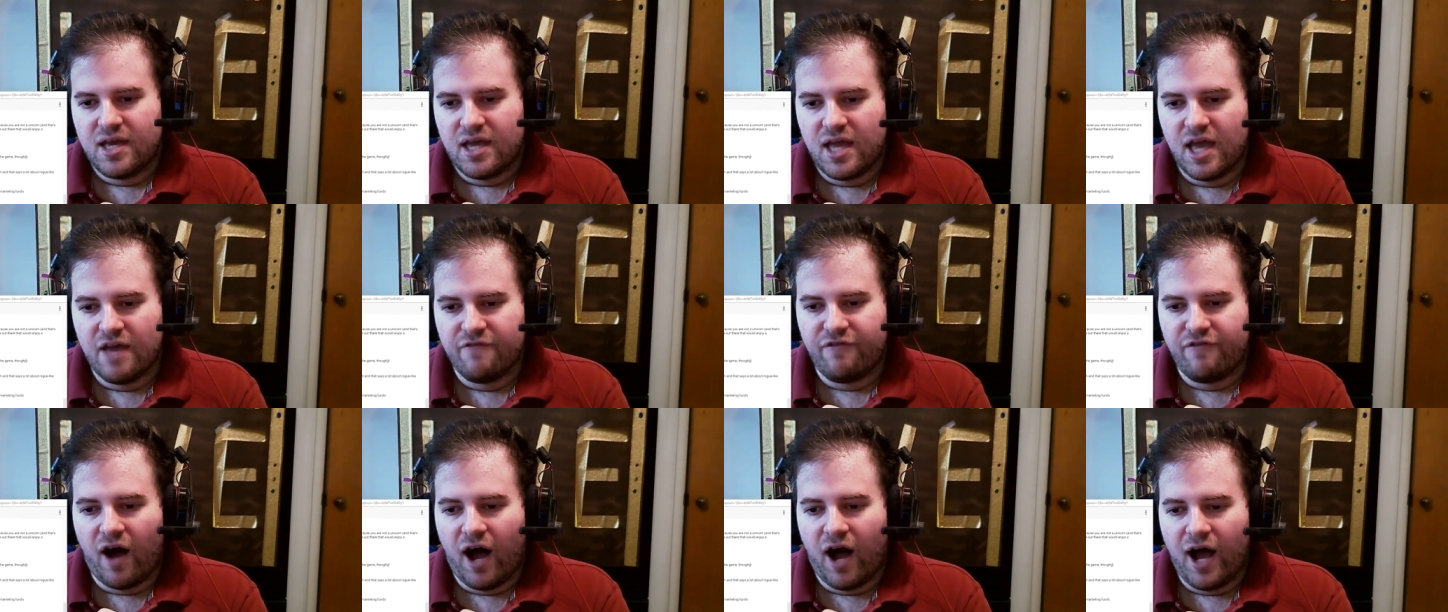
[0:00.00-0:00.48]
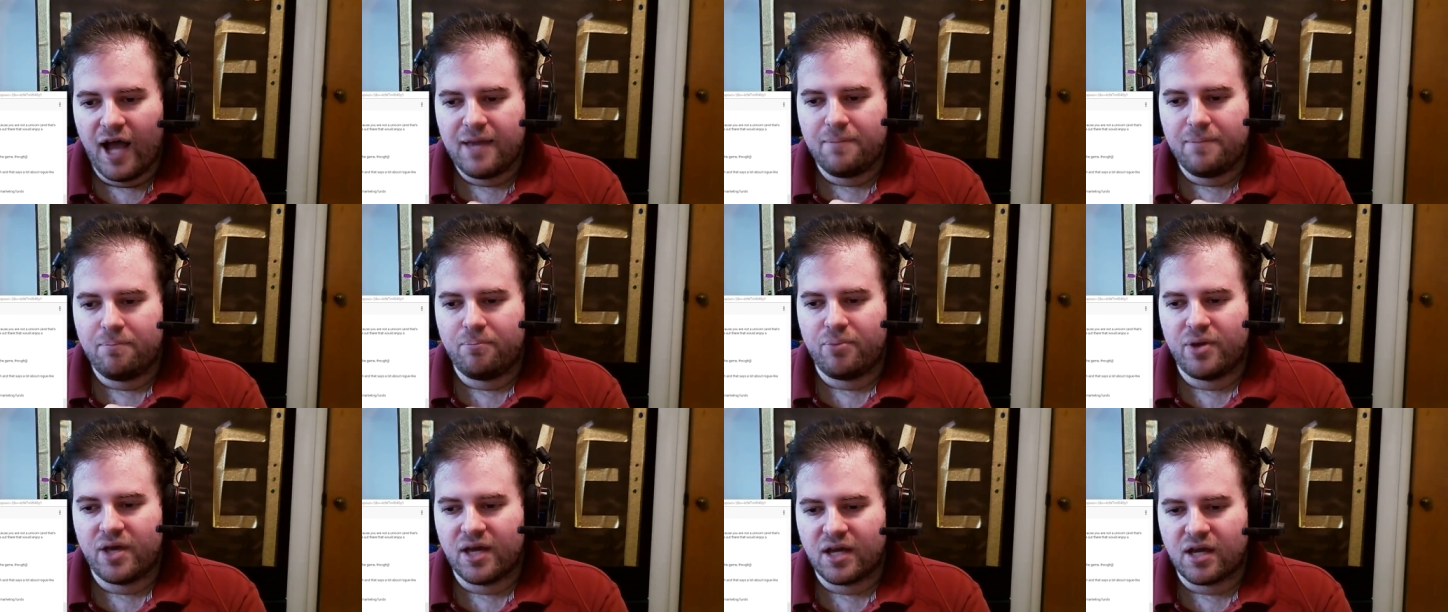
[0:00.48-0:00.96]
if
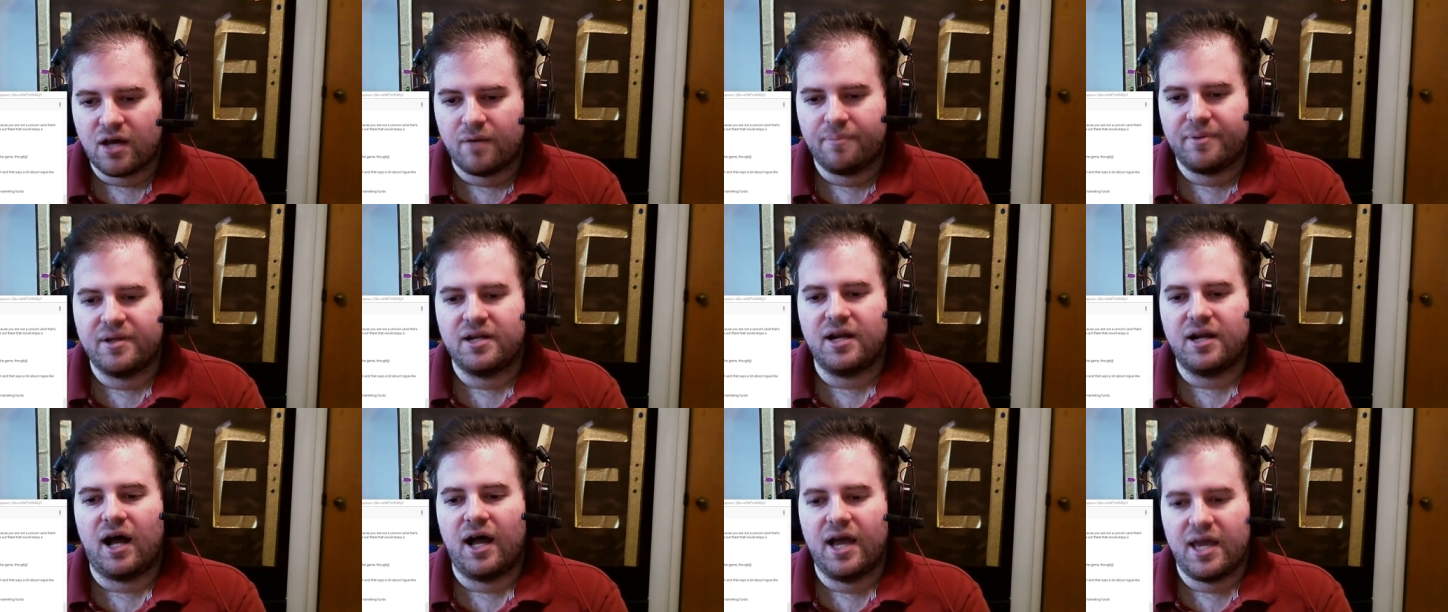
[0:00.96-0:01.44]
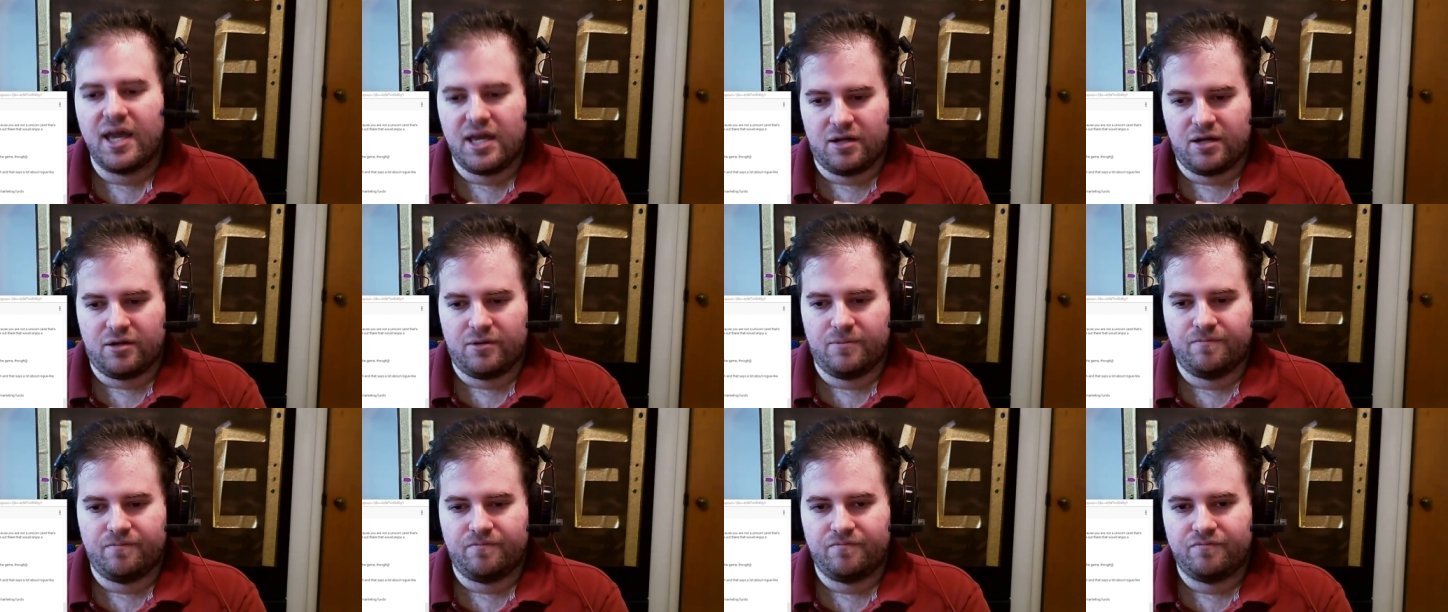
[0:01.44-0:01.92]
I pick up an
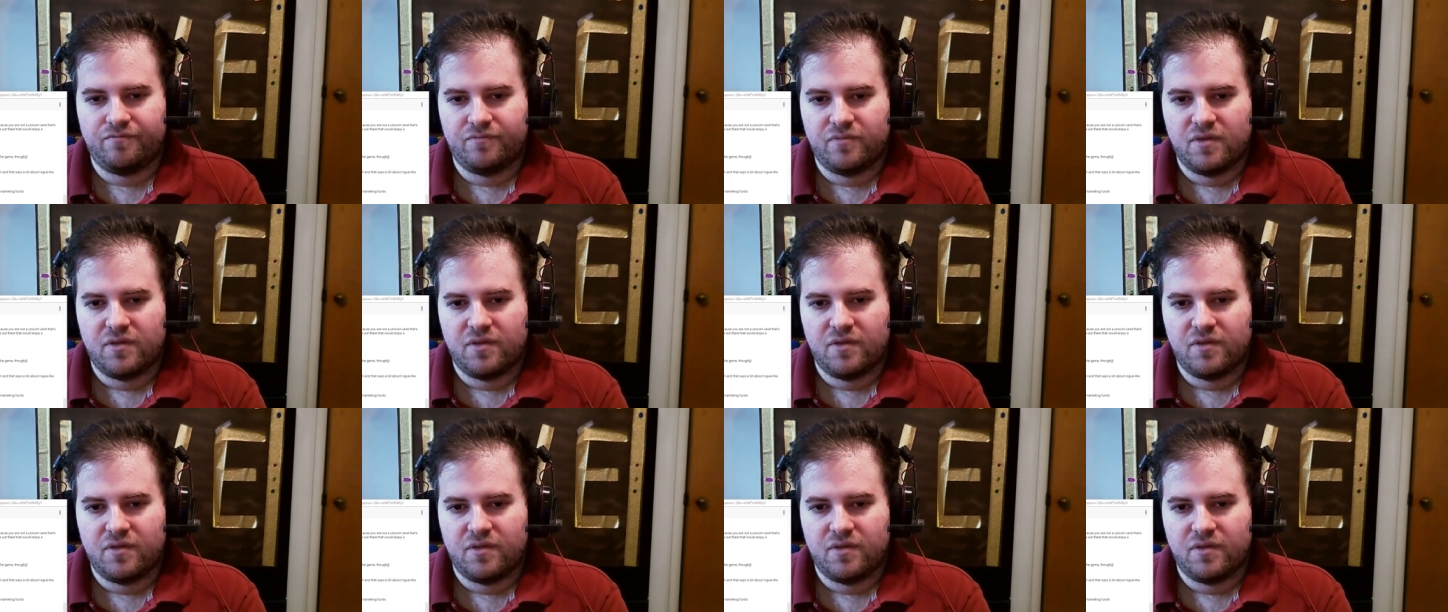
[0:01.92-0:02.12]
item